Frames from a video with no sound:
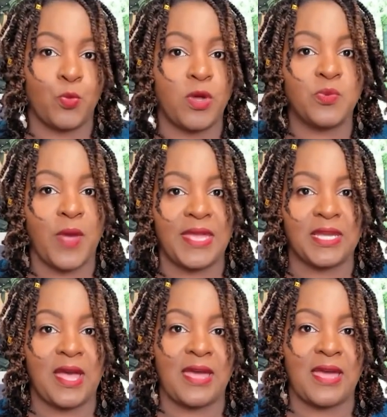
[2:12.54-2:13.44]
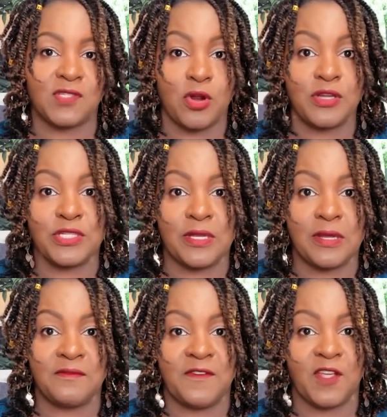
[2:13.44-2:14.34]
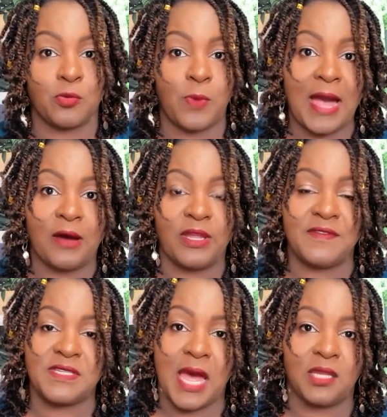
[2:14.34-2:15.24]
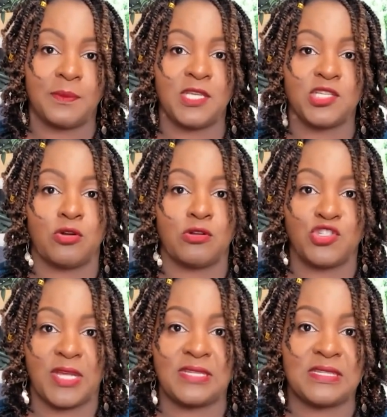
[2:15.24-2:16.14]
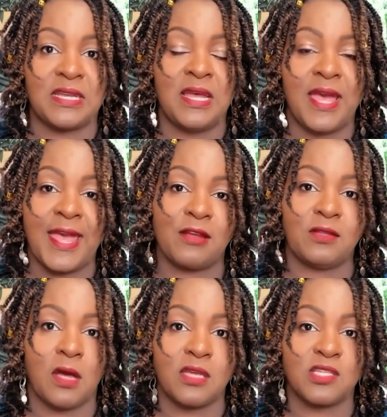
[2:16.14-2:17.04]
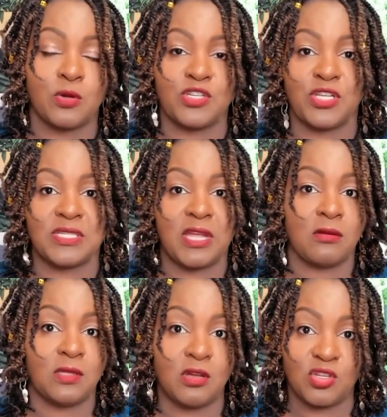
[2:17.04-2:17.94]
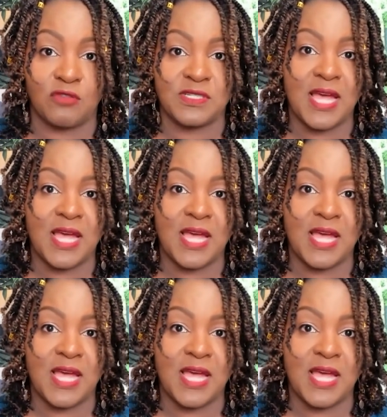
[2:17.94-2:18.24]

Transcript: one way to kind of start to figure out if it's alopecia or just hair loss or just hair loss over